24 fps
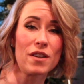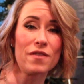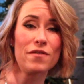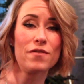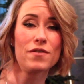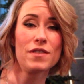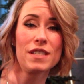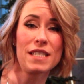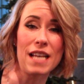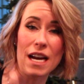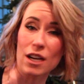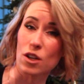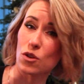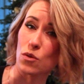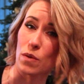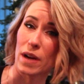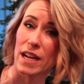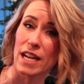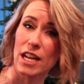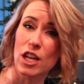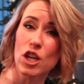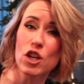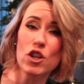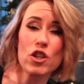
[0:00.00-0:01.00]
of
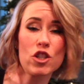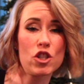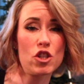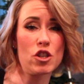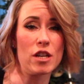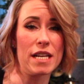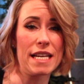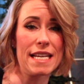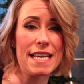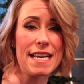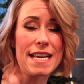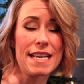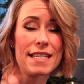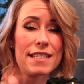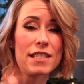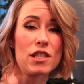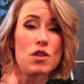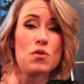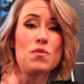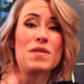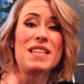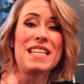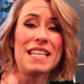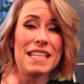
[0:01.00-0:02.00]
decorating your tree is
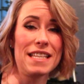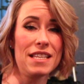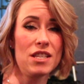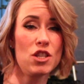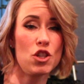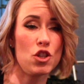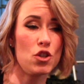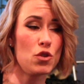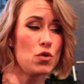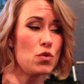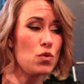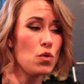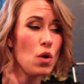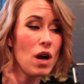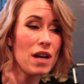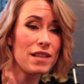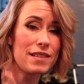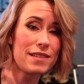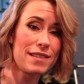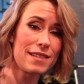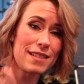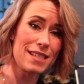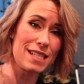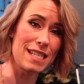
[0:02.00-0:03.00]
you need to
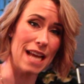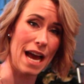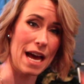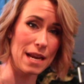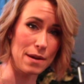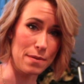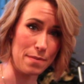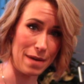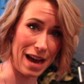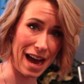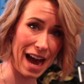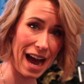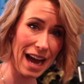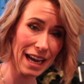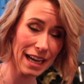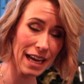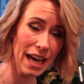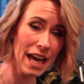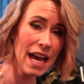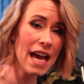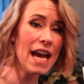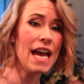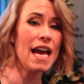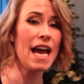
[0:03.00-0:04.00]
stand back
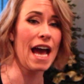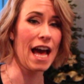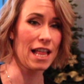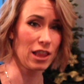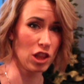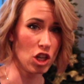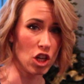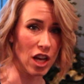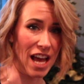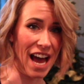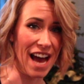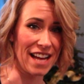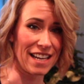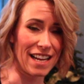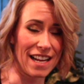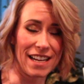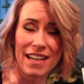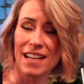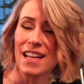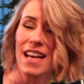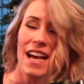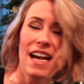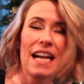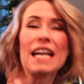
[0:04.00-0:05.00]
and look at it,
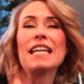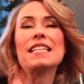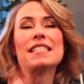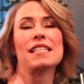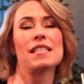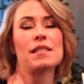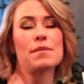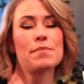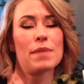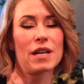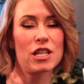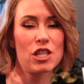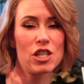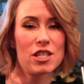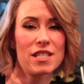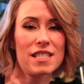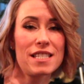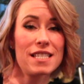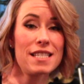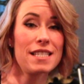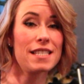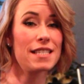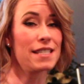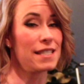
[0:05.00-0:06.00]
because as much as
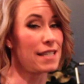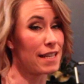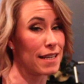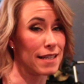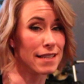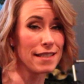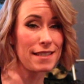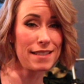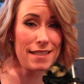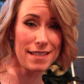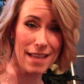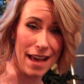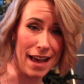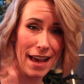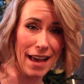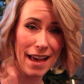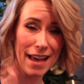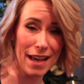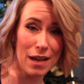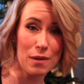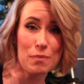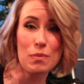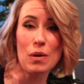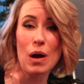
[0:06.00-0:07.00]
the
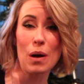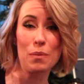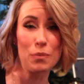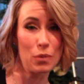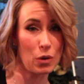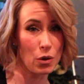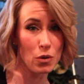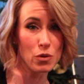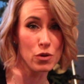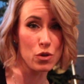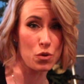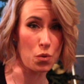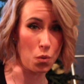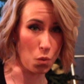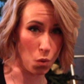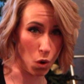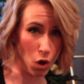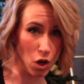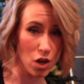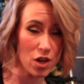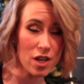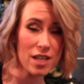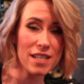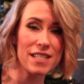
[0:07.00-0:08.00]
zigzag approach
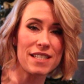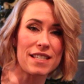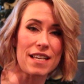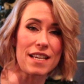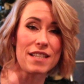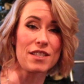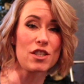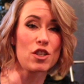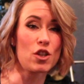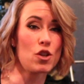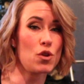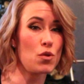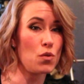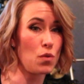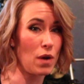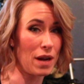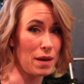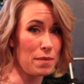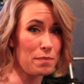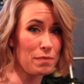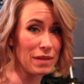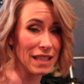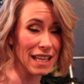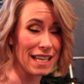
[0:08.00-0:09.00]
works, it's a
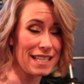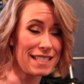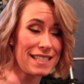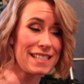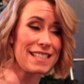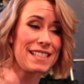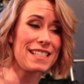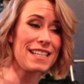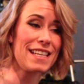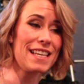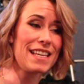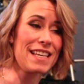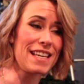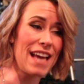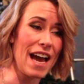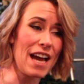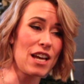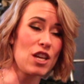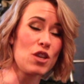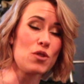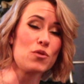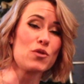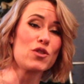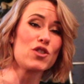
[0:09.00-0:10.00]
great place to
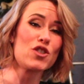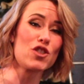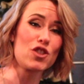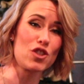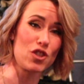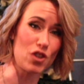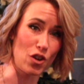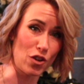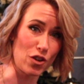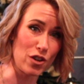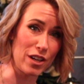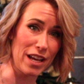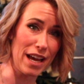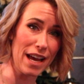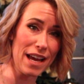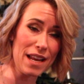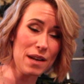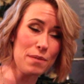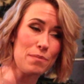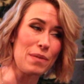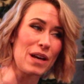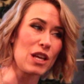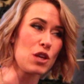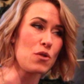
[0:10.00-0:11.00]
get you
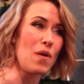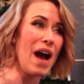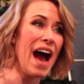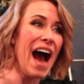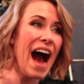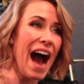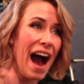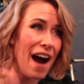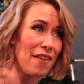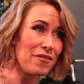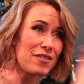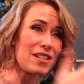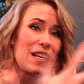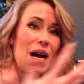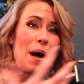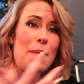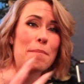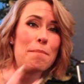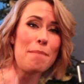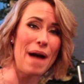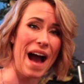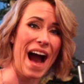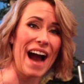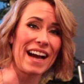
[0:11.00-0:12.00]
started, but you have to
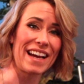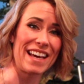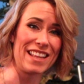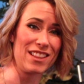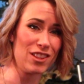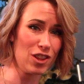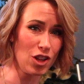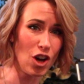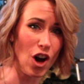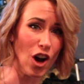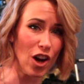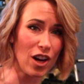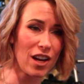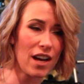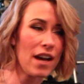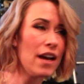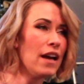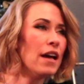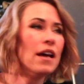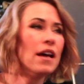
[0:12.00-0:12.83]
come back and look.